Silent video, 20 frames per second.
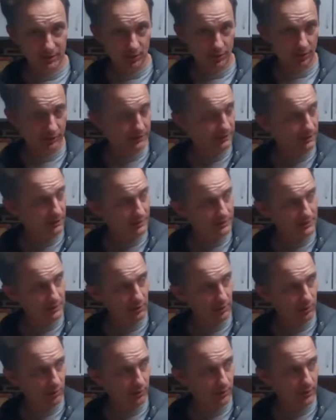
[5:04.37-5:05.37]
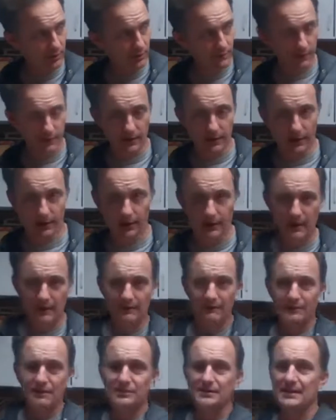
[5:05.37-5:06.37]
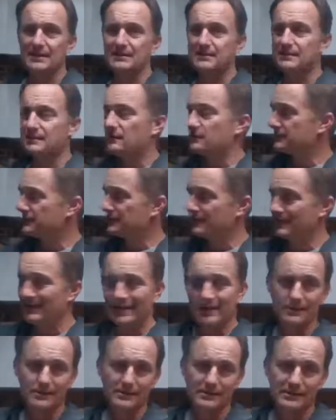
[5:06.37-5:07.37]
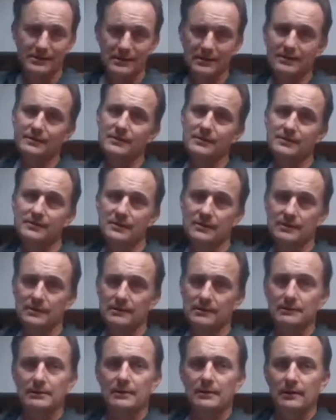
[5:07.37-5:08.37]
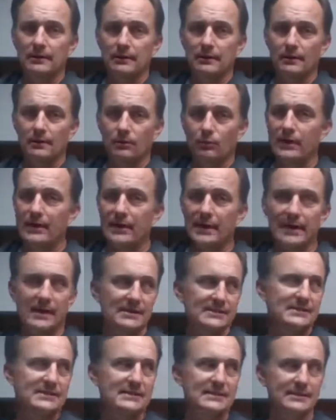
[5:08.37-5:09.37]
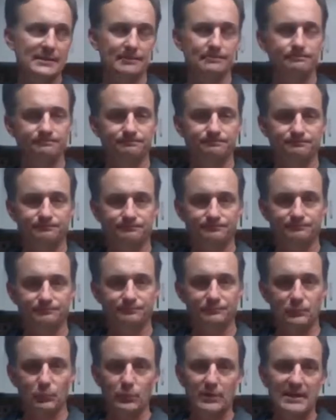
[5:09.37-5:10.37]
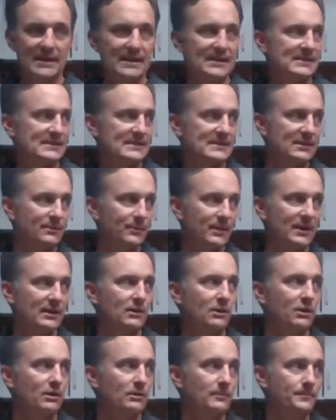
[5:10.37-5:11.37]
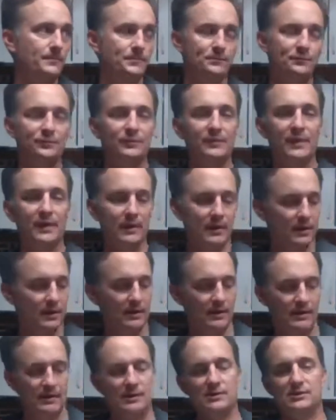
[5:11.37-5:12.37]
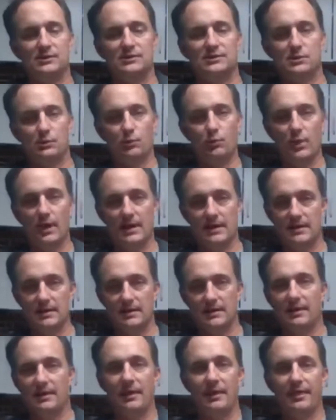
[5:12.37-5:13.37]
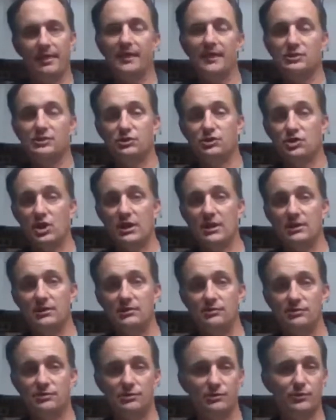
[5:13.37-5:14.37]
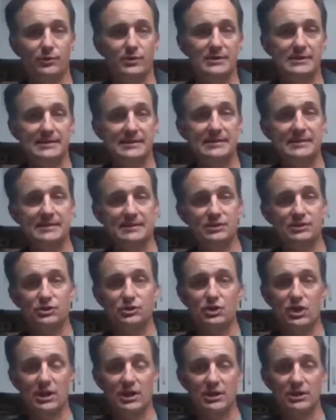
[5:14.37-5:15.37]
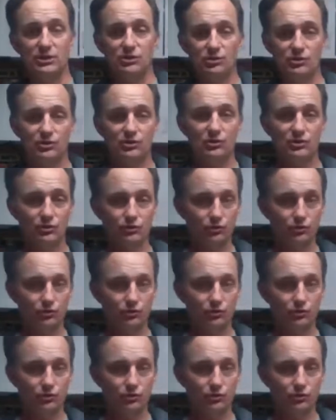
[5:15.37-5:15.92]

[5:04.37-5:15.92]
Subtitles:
all the stars are all the way over there. If there's any stars on the other side of the sun, we can't see them. We can't see them at all. So when things change, when the seasons change,